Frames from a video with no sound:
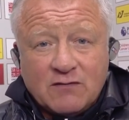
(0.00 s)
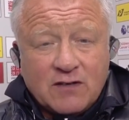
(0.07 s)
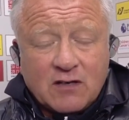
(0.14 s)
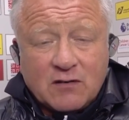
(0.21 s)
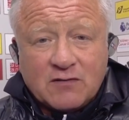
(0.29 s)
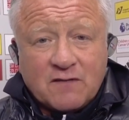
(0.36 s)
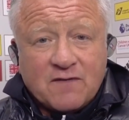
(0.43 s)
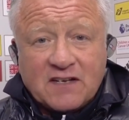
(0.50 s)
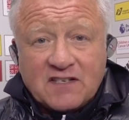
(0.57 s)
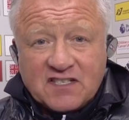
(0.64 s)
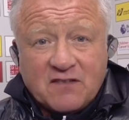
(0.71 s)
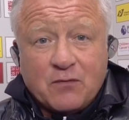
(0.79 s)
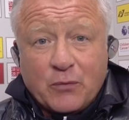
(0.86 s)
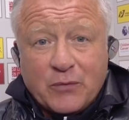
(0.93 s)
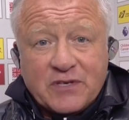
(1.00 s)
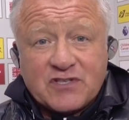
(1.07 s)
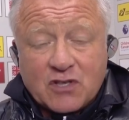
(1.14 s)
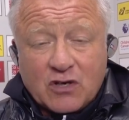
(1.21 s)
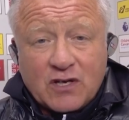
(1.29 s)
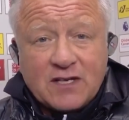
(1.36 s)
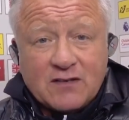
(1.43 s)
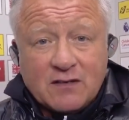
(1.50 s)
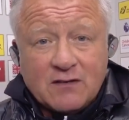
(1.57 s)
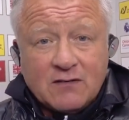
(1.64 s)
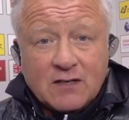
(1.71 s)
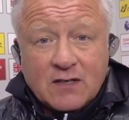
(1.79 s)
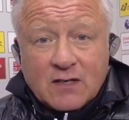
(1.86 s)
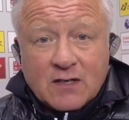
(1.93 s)
And you know defensively we're solid,
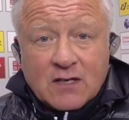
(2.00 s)
and